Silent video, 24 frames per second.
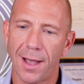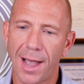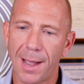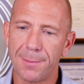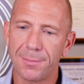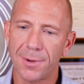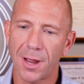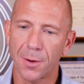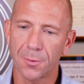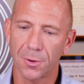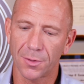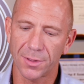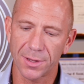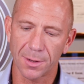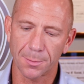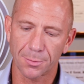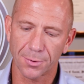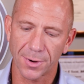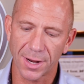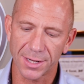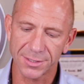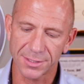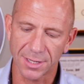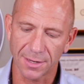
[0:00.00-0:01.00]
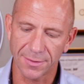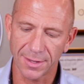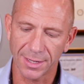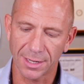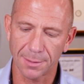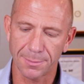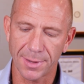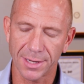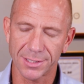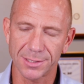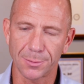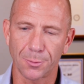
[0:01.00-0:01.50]
I'm not really impressed. And I think it
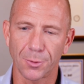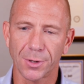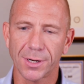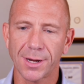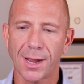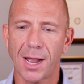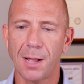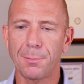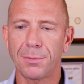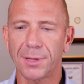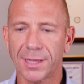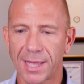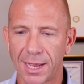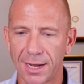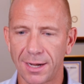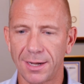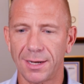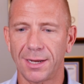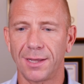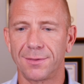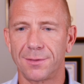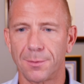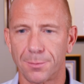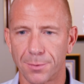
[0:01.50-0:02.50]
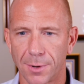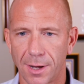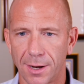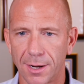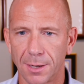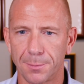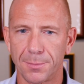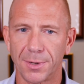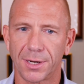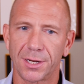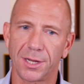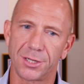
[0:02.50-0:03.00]
makes it more complicated to get the
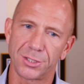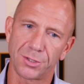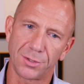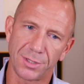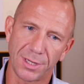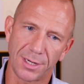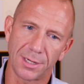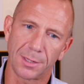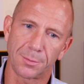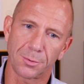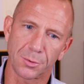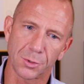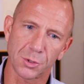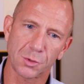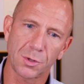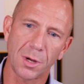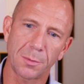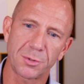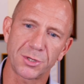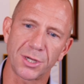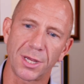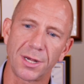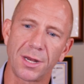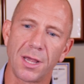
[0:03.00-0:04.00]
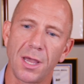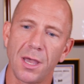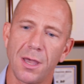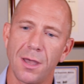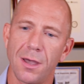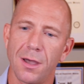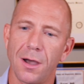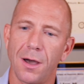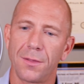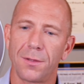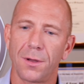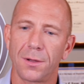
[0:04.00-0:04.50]
product because you need a prescription,
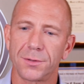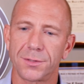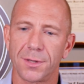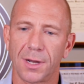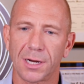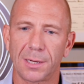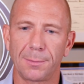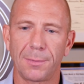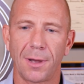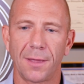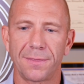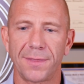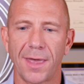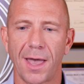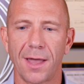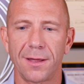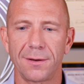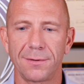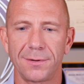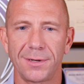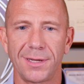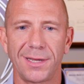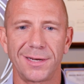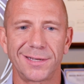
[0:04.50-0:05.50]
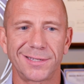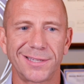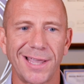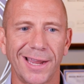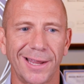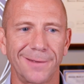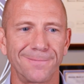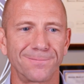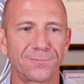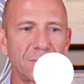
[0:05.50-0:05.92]
although I'll talk about that in a second.